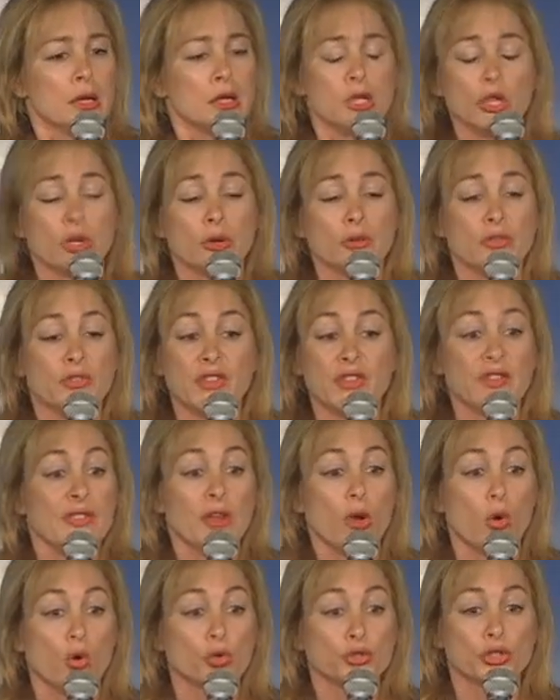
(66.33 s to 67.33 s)
You don't see
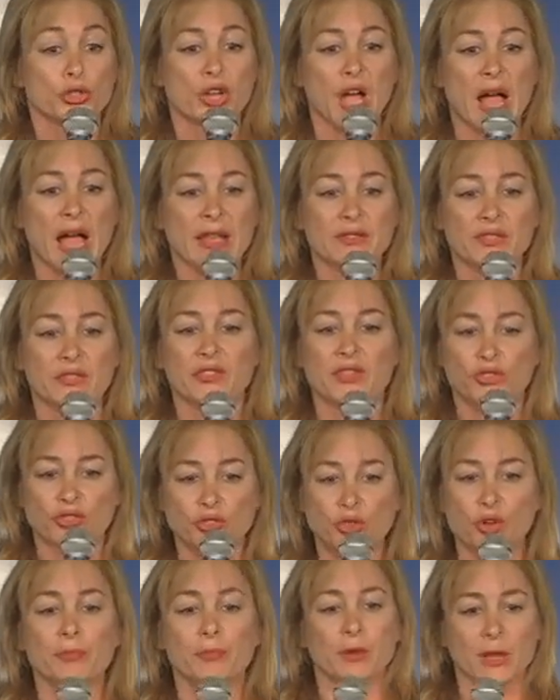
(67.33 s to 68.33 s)
the older guys at the
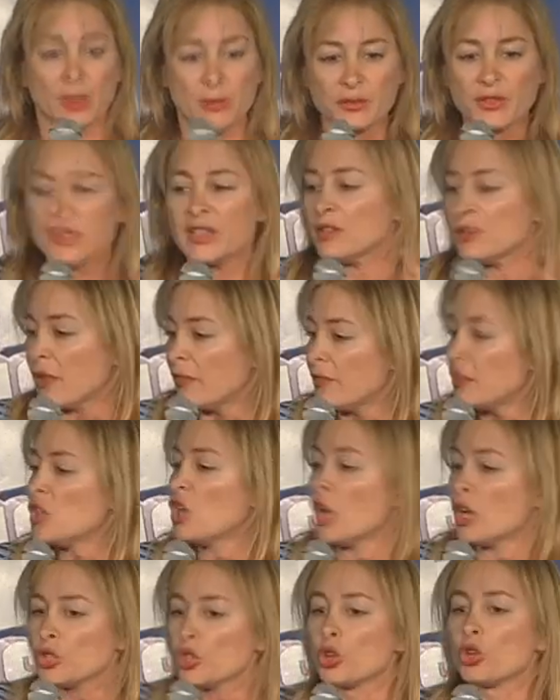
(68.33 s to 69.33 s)
strip clubs hitting on the
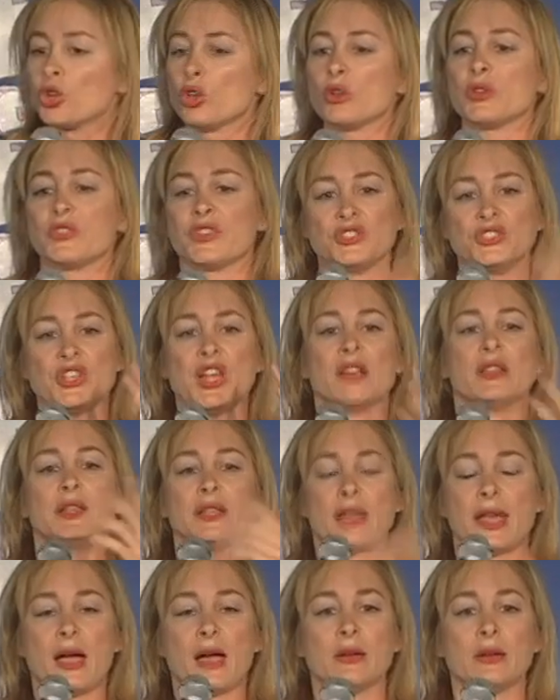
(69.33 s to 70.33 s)
younger girls and
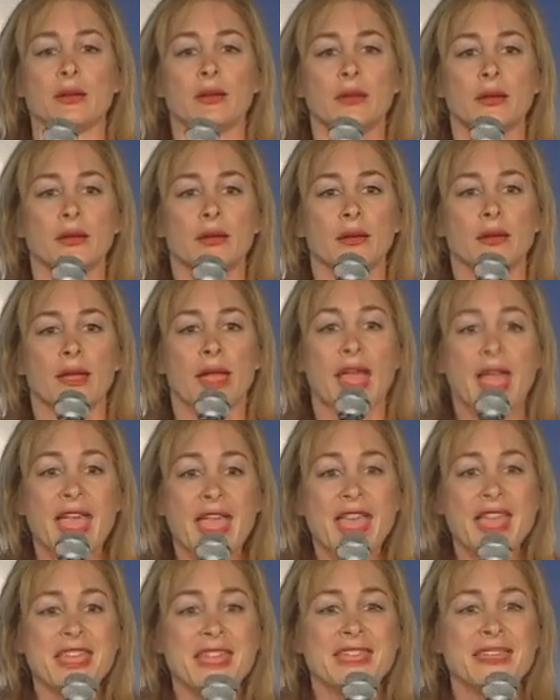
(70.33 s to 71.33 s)
yelling out,
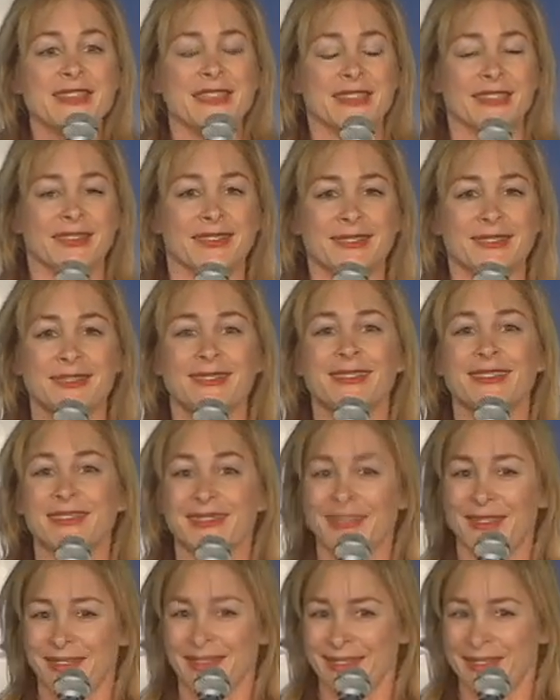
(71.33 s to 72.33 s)
hey,
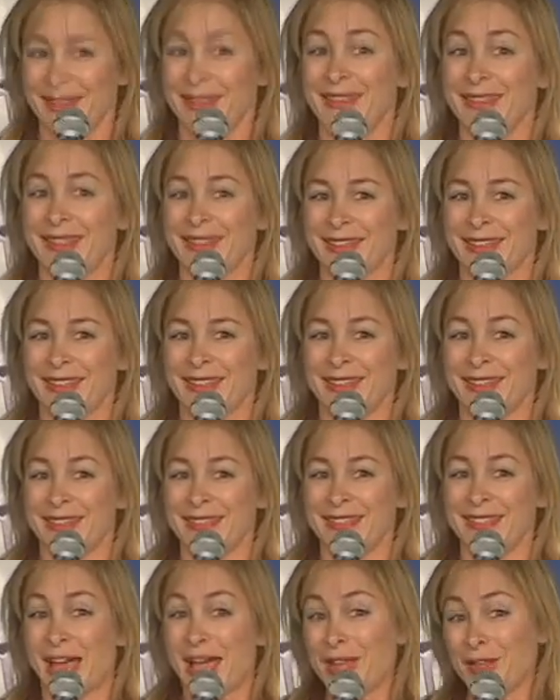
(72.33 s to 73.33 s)

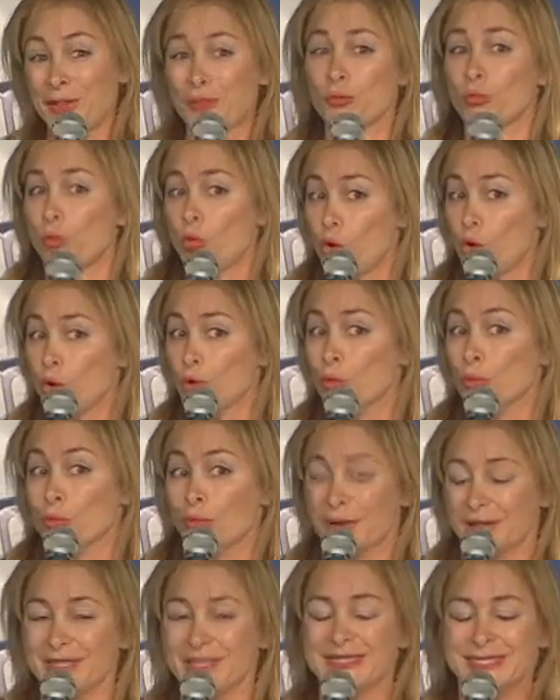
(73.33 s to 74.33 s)
nice womb.